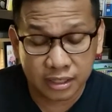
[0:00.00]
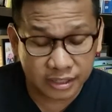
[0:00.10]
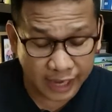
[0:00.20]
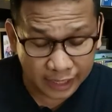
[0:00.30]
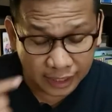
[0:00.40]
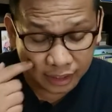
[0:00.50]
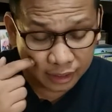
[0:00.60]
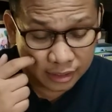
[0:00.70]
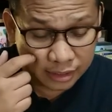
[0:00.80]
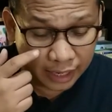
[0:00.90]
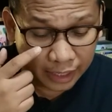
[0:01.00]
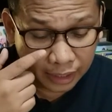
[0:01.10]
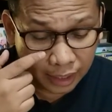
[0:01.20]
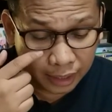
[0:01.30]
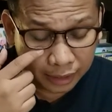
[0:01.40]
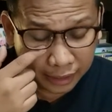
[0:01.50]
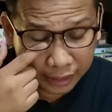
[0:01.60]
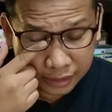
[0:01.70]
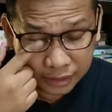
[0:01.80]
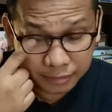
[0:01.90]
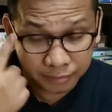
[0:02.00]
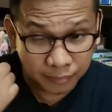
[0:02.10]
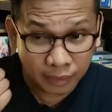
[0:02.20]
Satan, saying, yes,